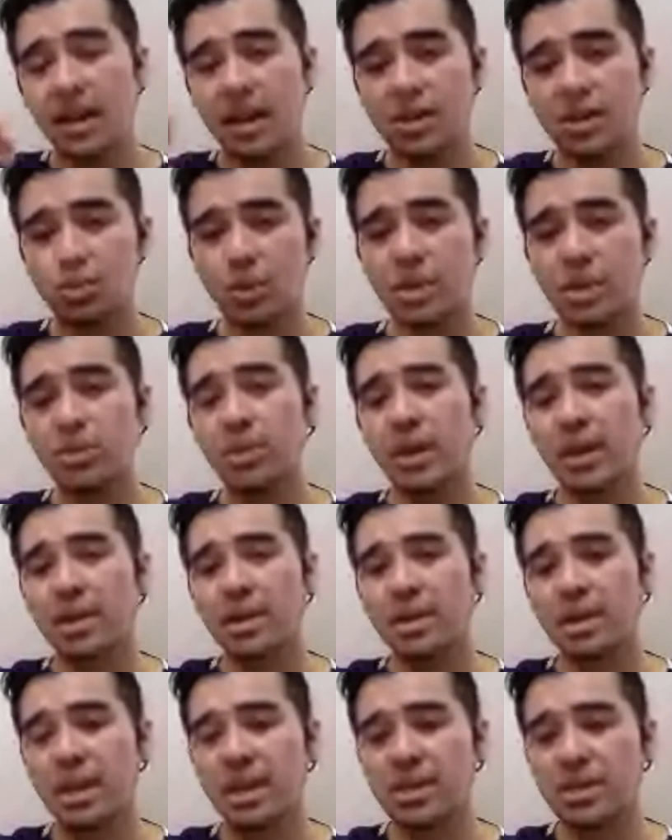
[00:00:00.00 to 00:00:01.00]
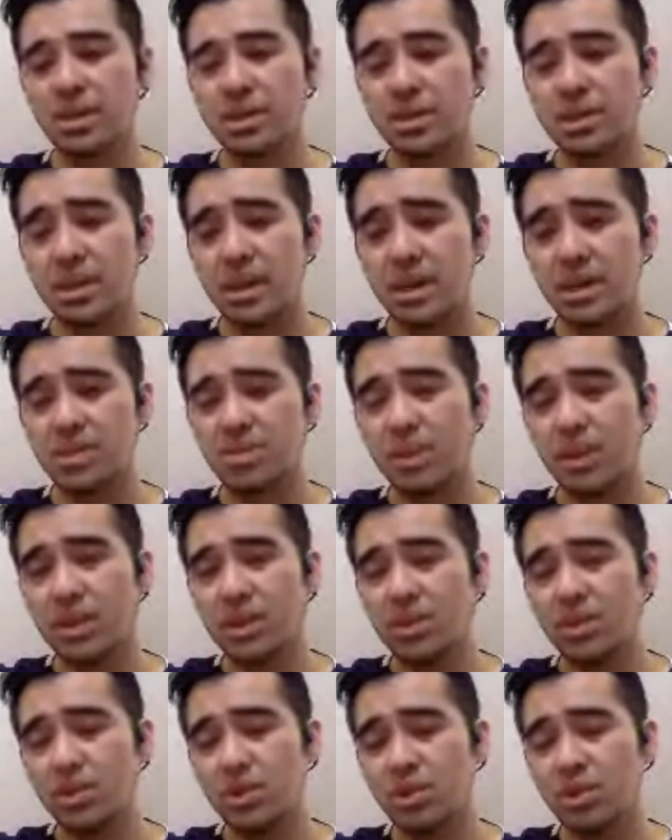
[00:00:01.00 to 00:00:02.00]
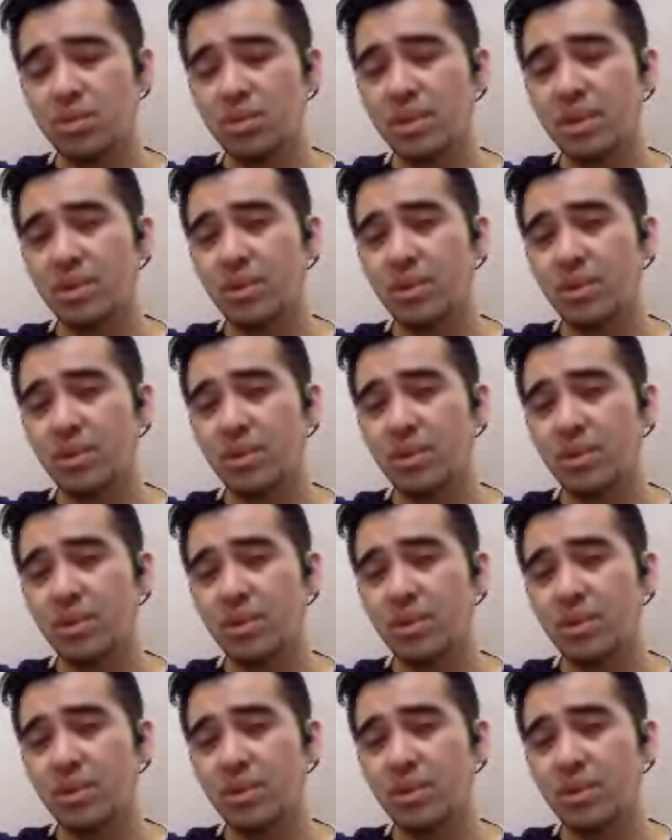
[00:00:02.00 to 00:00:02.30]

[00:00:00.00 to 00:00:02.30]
really tired at the end of the exercise.